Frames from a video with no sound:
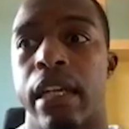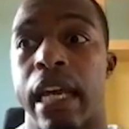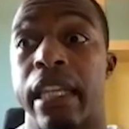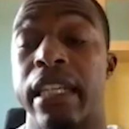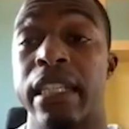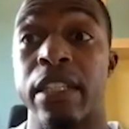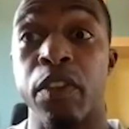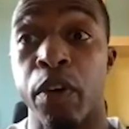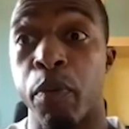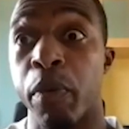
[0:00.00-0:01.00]
and this is
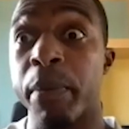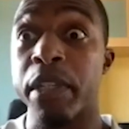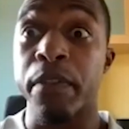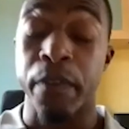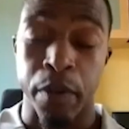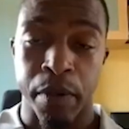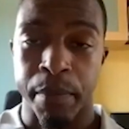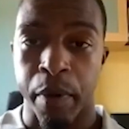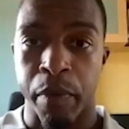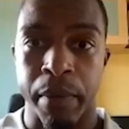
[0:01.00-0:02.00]
not women's fault,
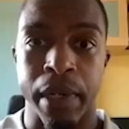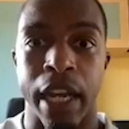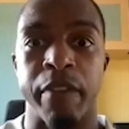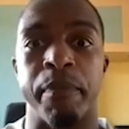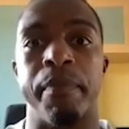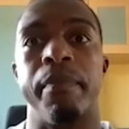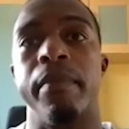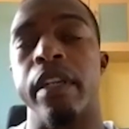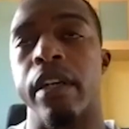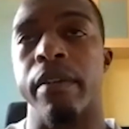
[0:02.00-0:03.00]
but women have,
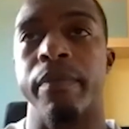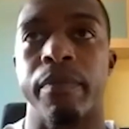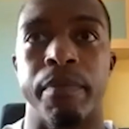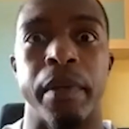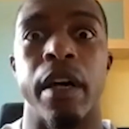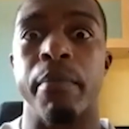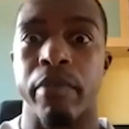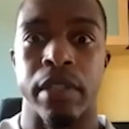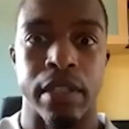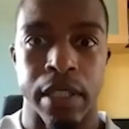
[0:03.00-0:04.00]
become
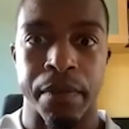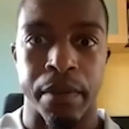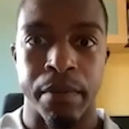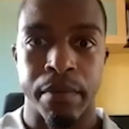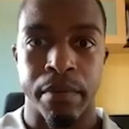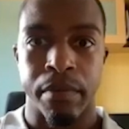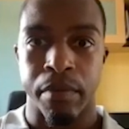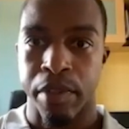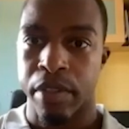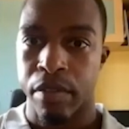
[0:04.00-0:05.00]
more successful,
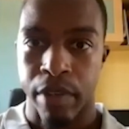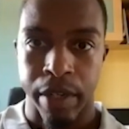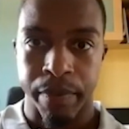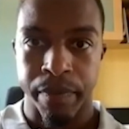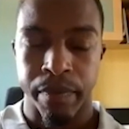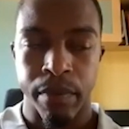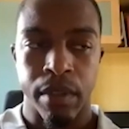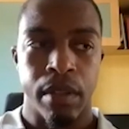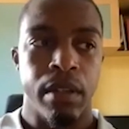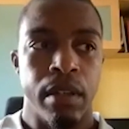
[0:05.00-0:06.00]
which is great.
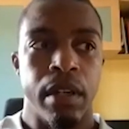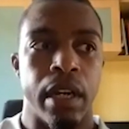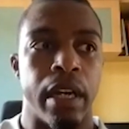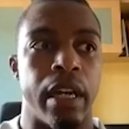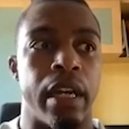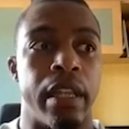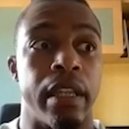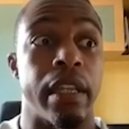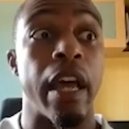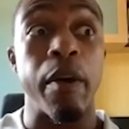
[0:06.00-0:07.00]
They
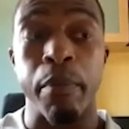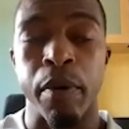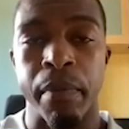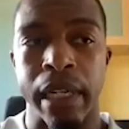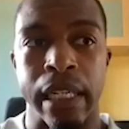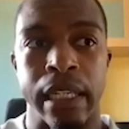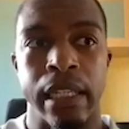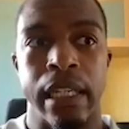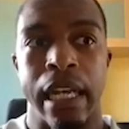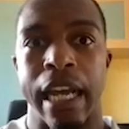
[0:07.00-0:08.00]
earn more
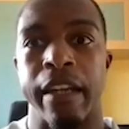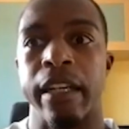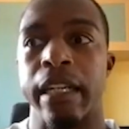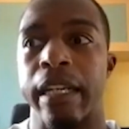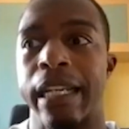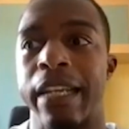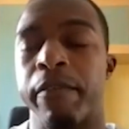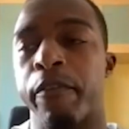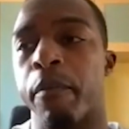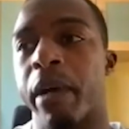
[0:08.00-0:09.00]
money. And
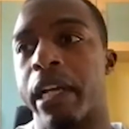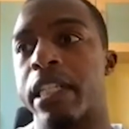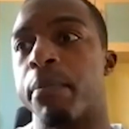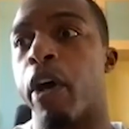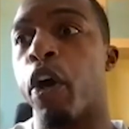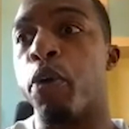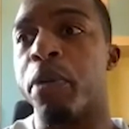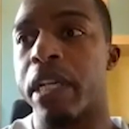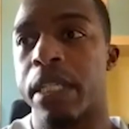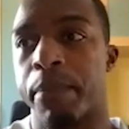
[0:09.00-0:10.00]
even from, I guess, my
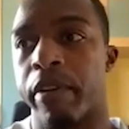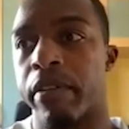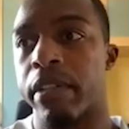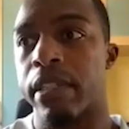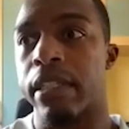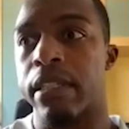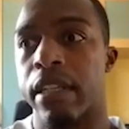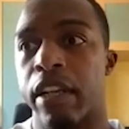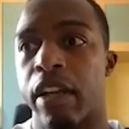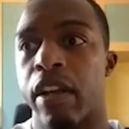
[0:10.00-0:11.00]
own
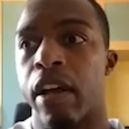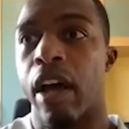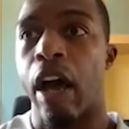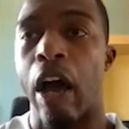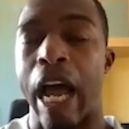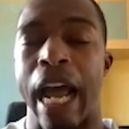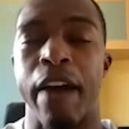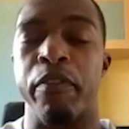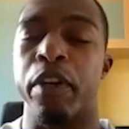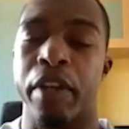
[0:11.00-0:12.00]
experiences, I
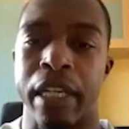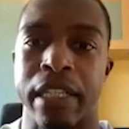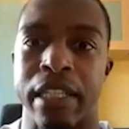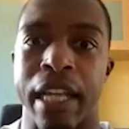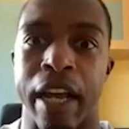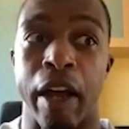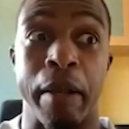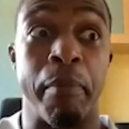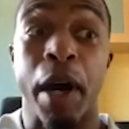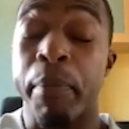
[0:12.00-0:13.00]
have noticed that,
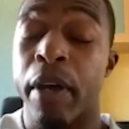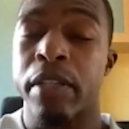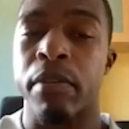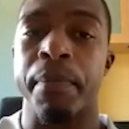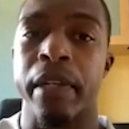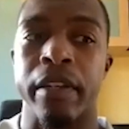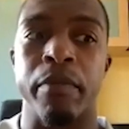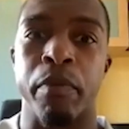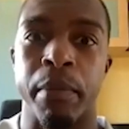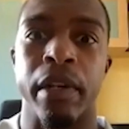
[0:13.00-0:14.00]
in my personal
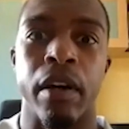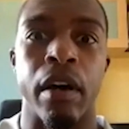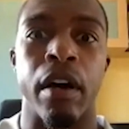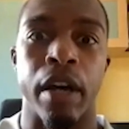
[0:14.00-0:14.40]
opinion, women are